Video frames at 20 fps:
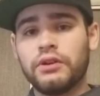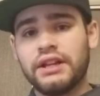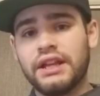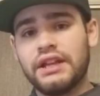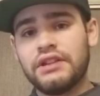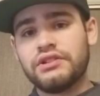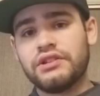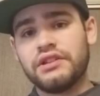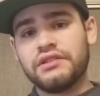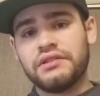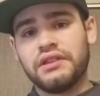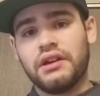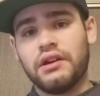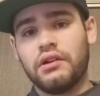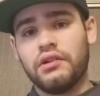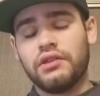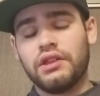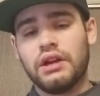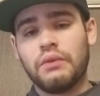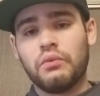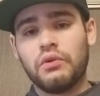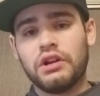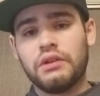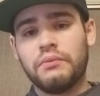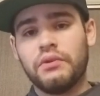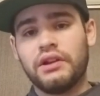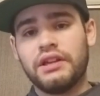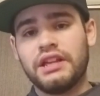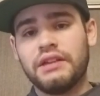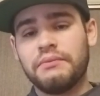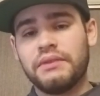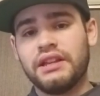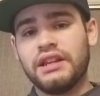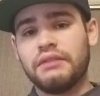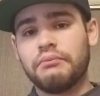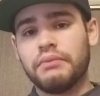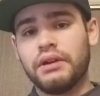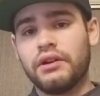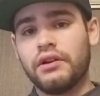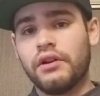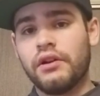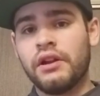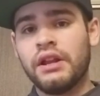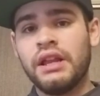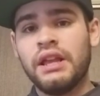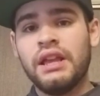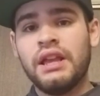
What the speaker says: AJ's health. I'm worried about him getting better.